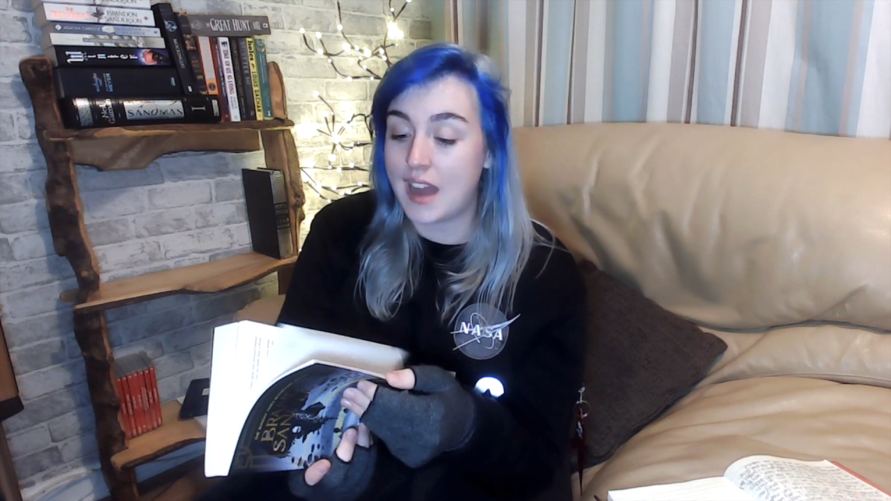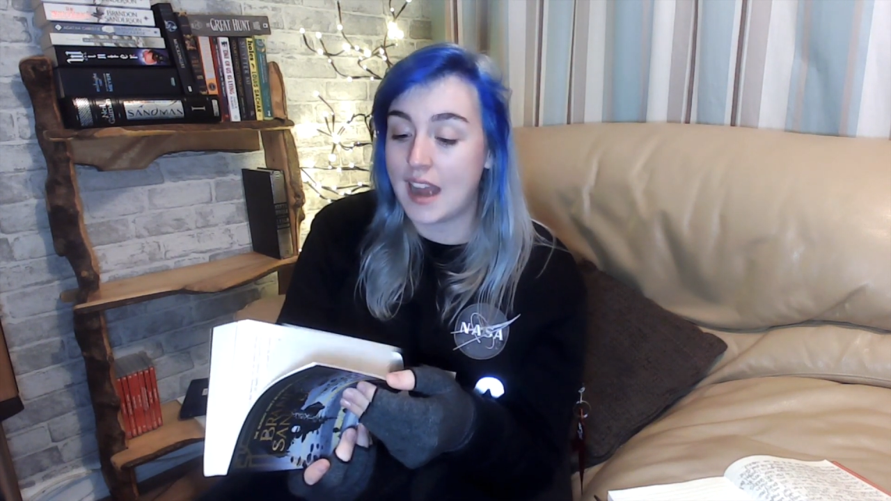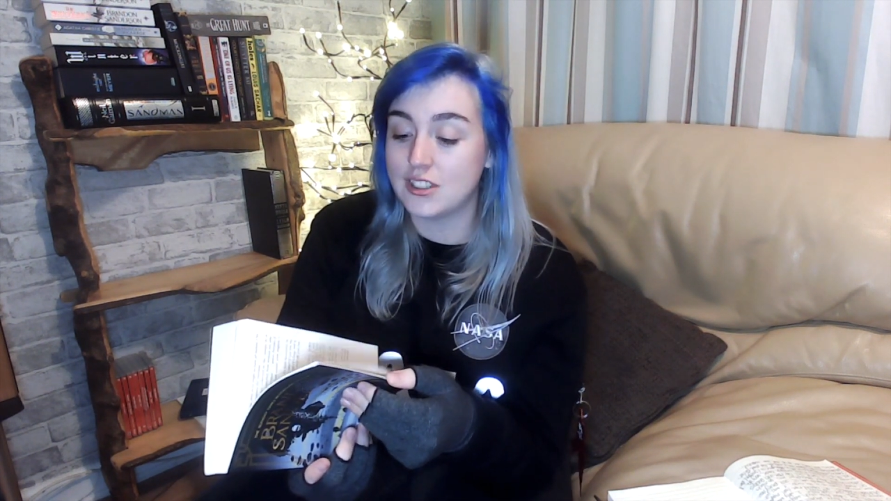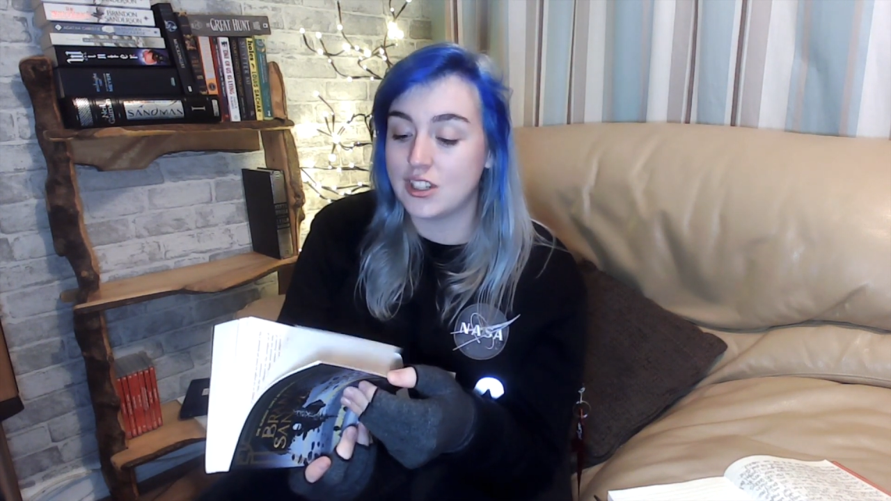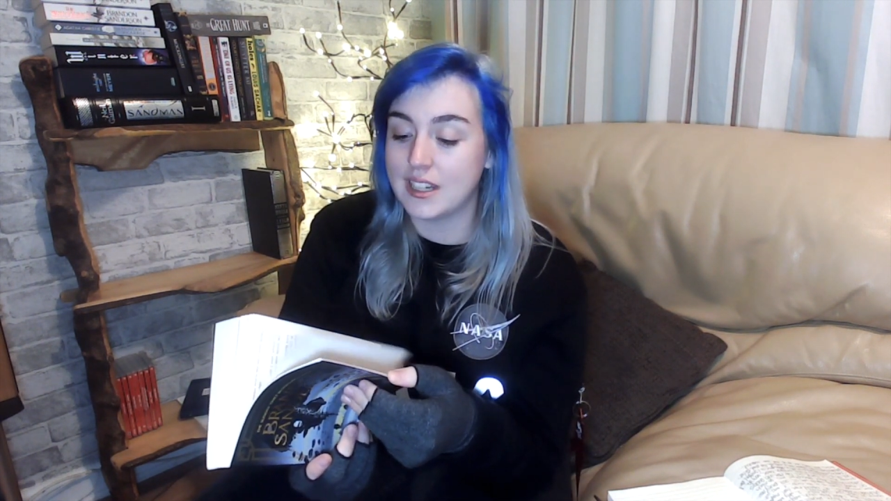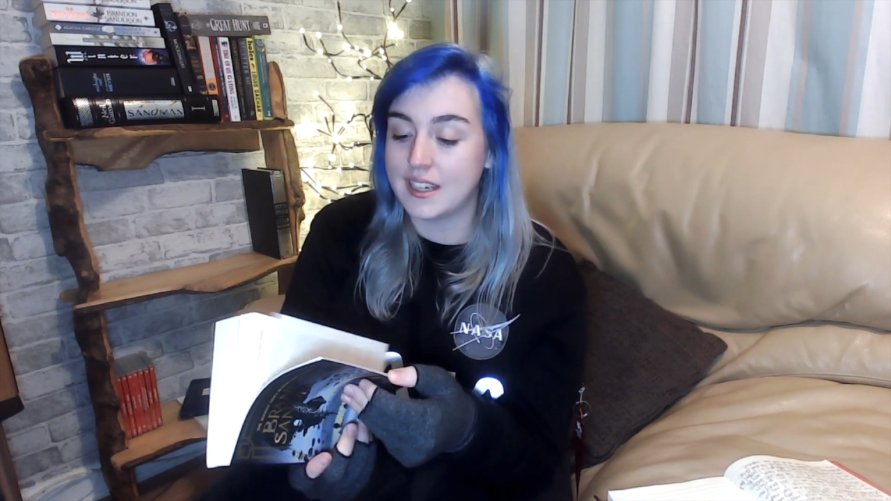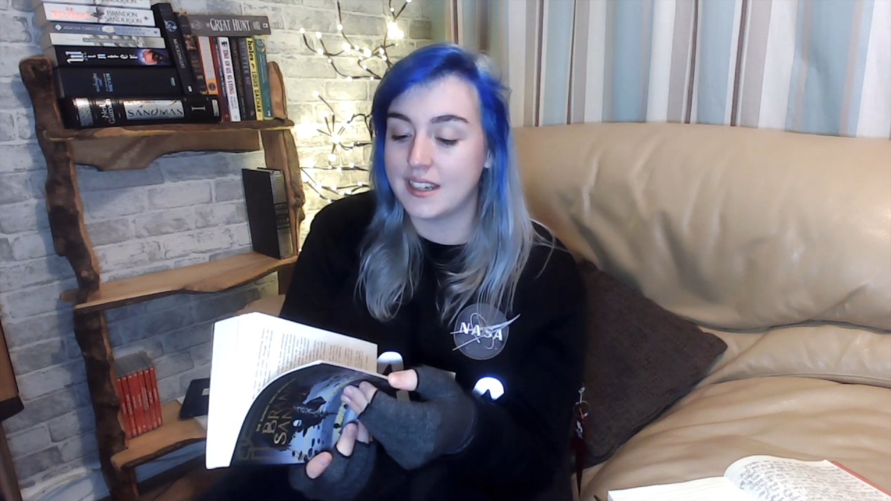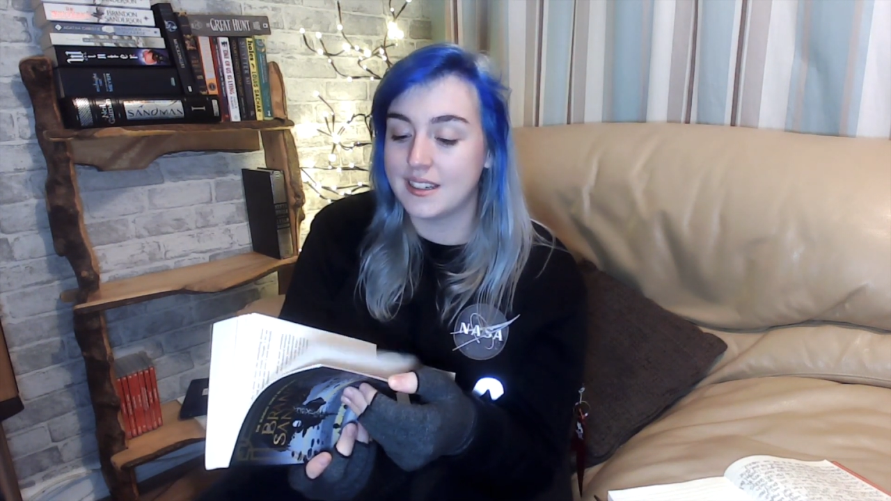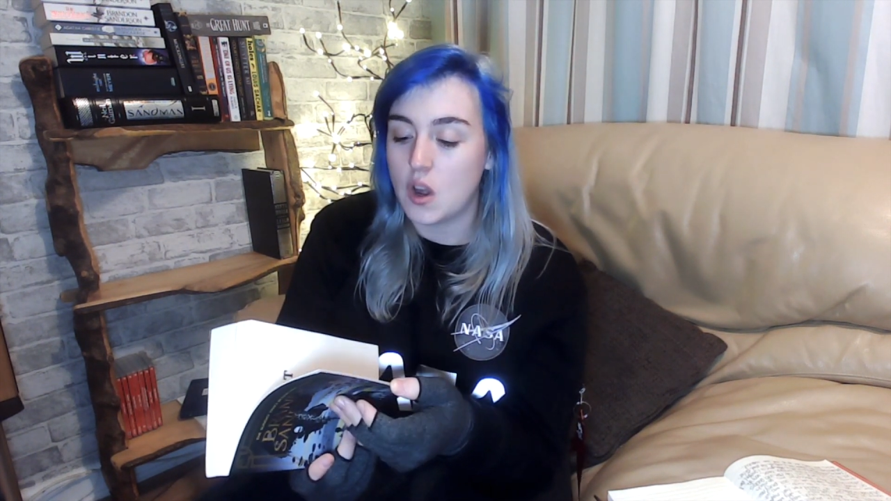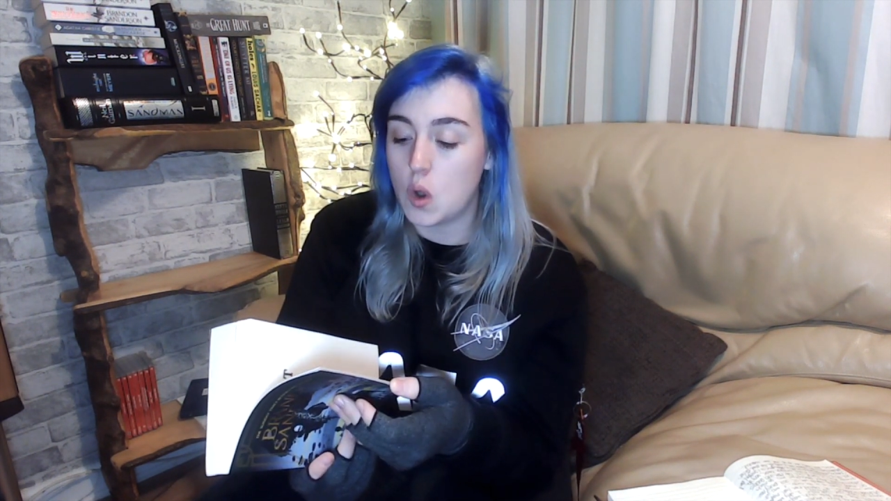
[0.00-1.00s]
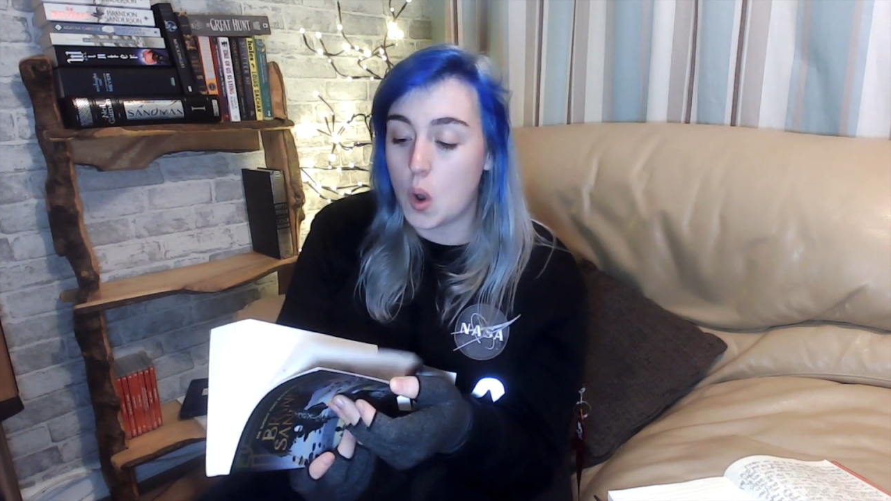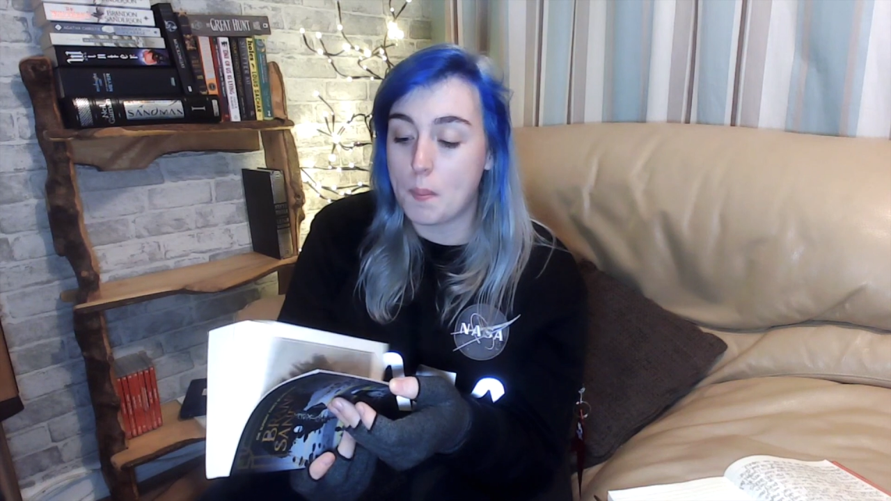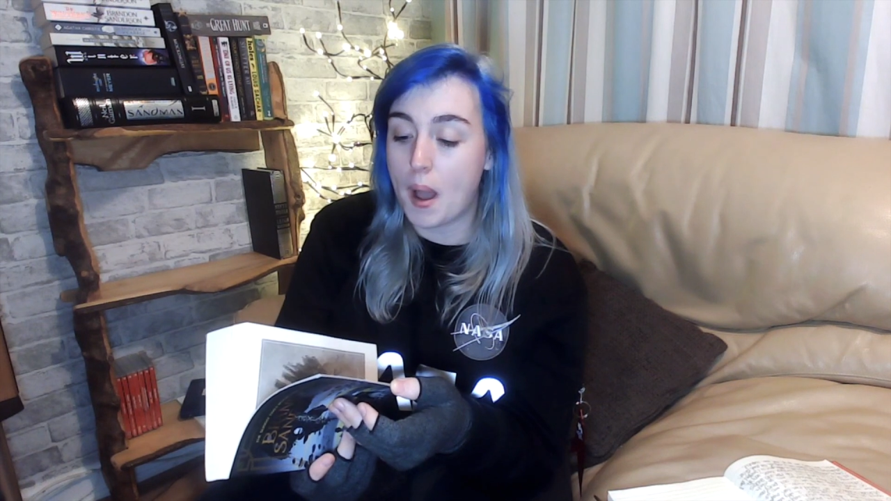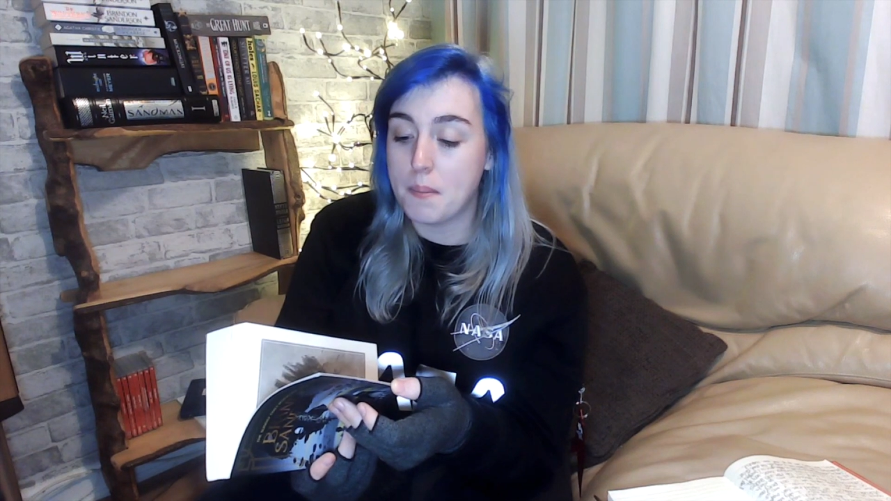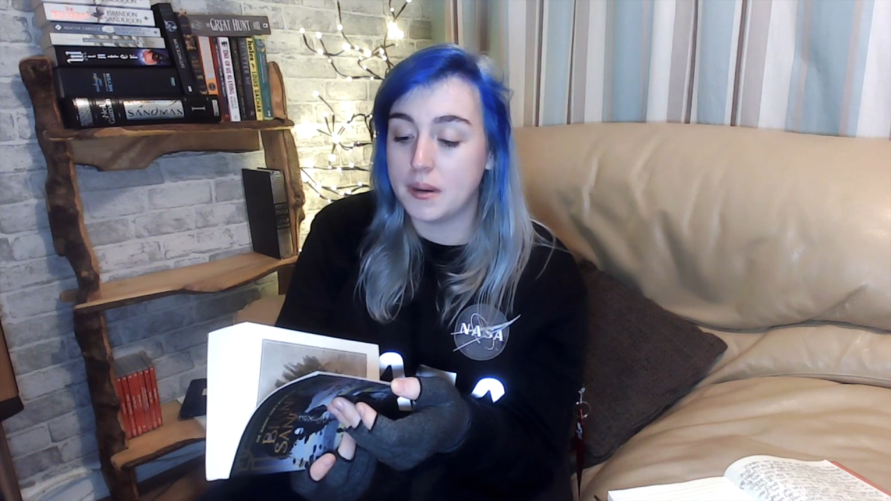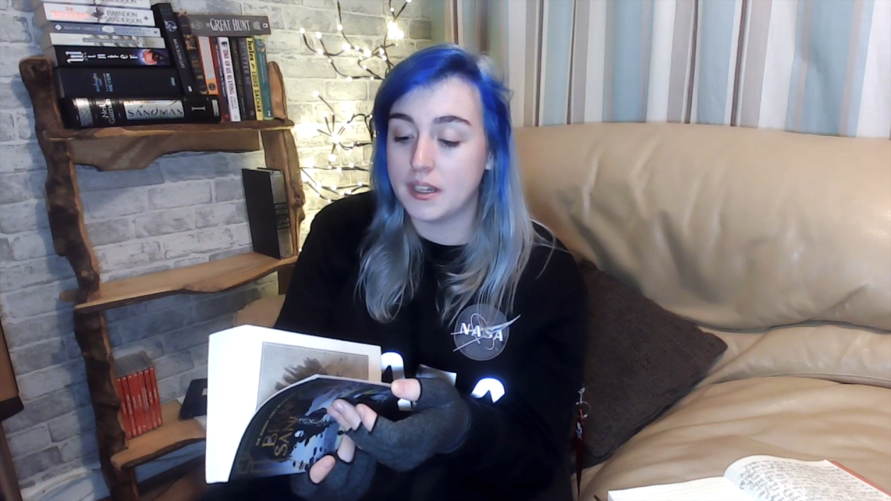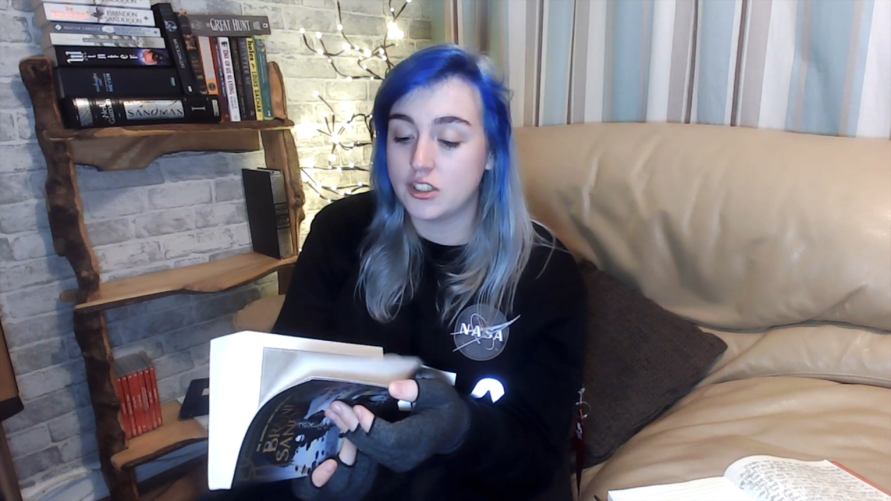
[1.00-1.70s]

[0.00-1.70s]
actually not published,